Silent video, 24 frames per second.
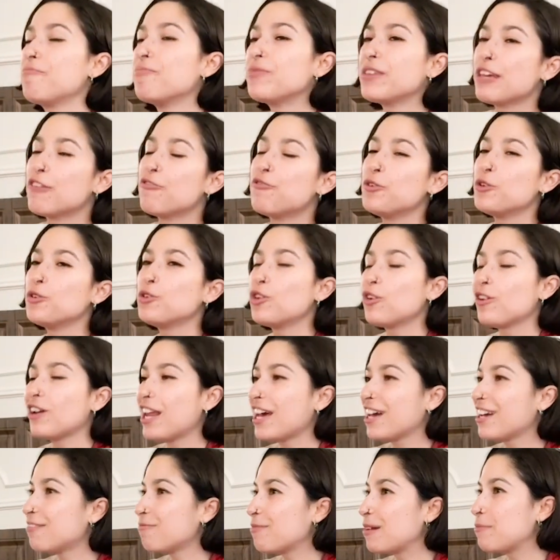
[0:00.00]
if you don't
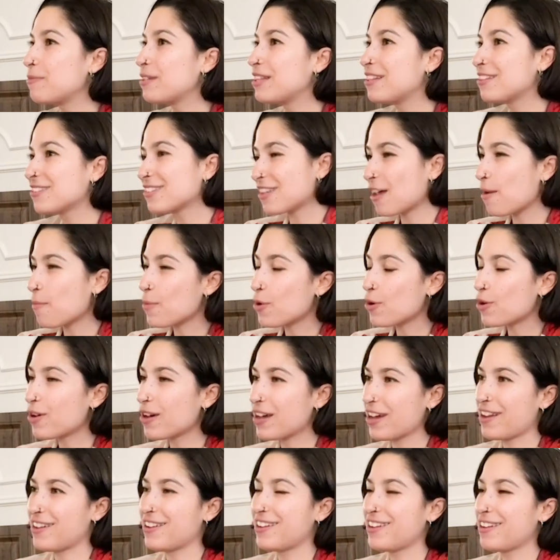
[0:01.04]
like maybe the summer
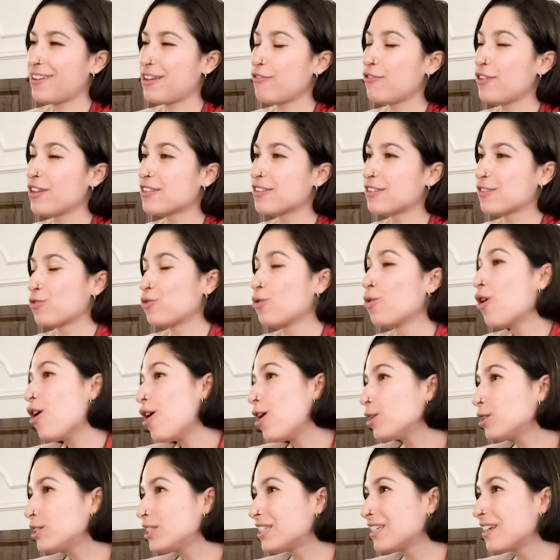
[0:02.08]
and if it's too
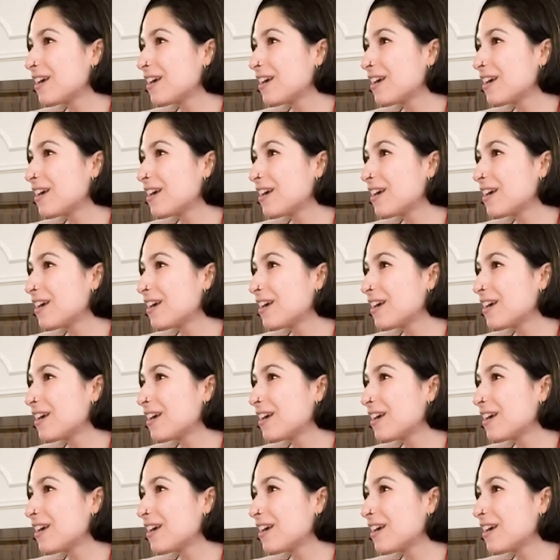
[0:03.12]
hot,